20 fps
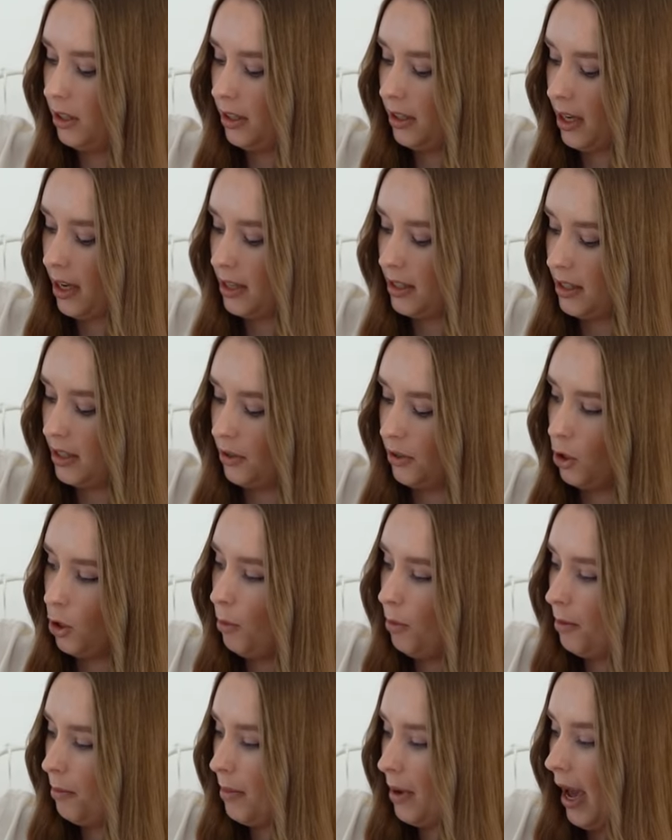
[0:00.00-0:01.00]
It has here an
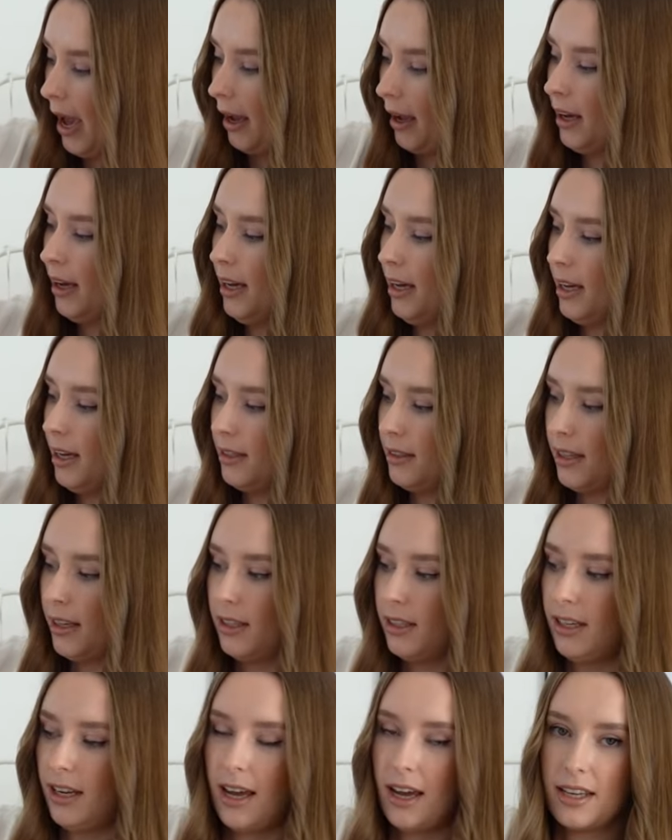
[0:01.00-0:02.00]
open back, and then
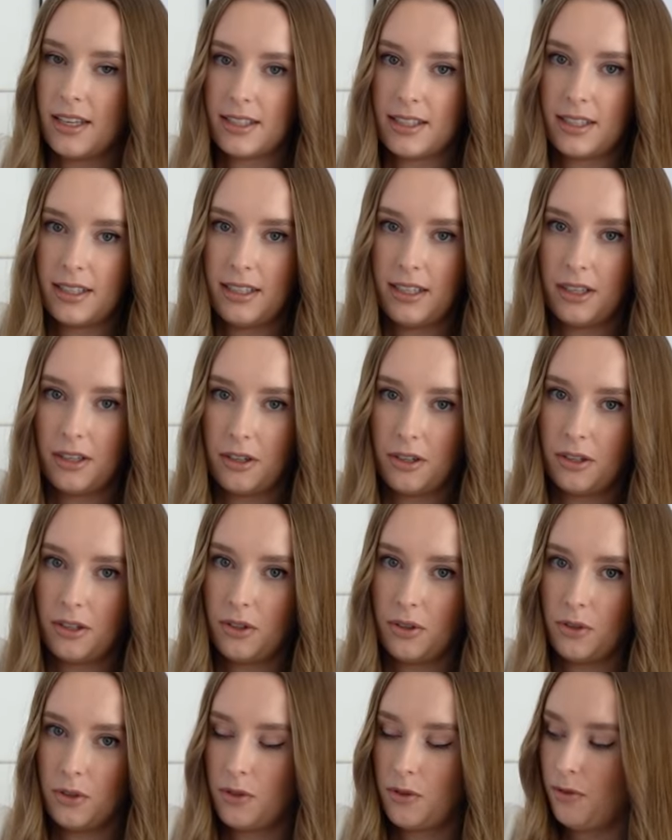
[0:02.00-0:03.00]
it has here
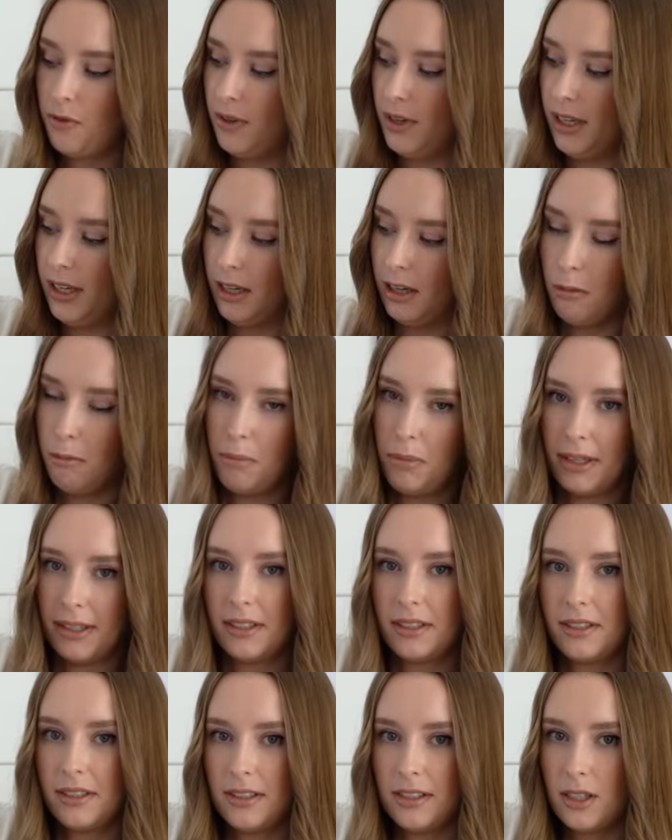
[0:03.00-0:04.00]
those 3 little
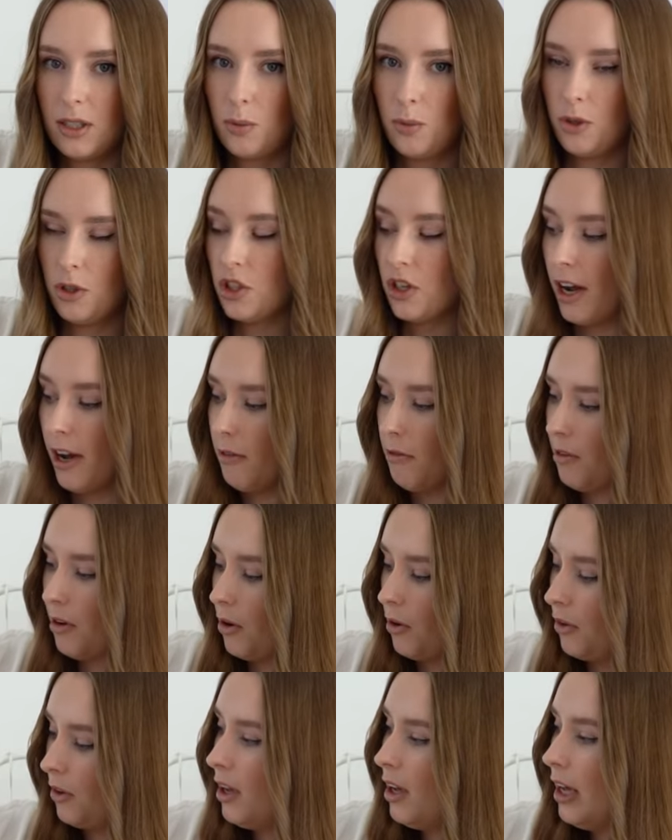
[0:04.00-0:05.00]
buttons, which I
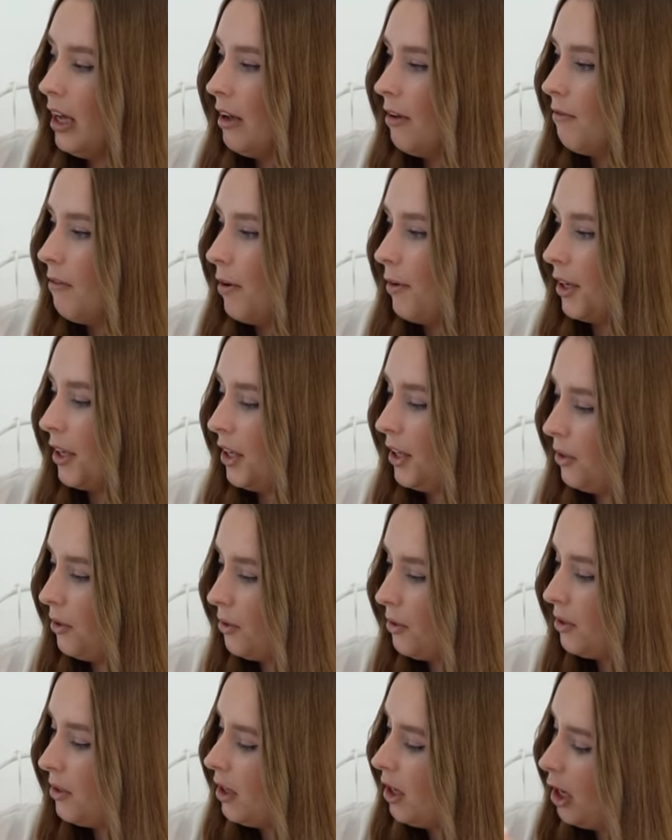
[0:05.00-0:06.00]
found very
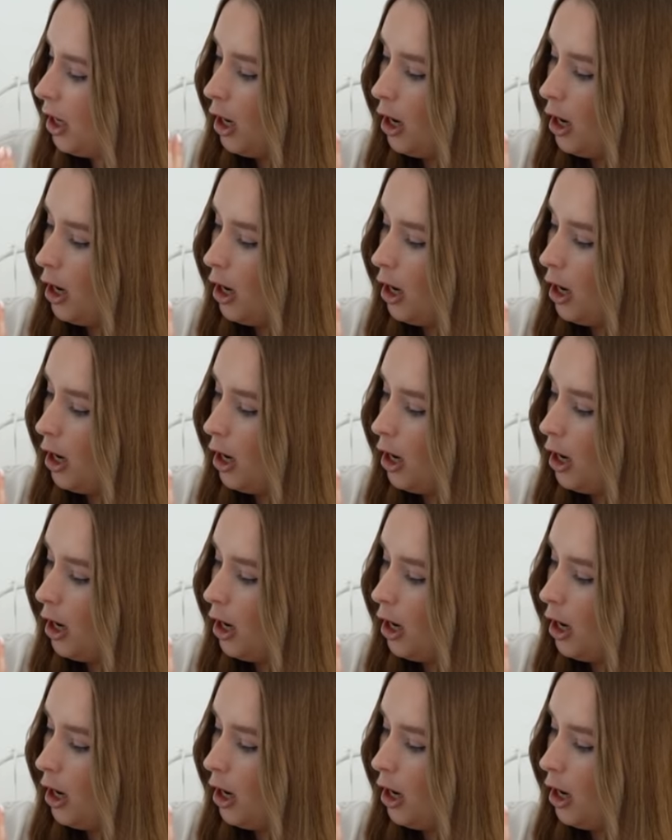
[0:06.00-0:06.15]
cute.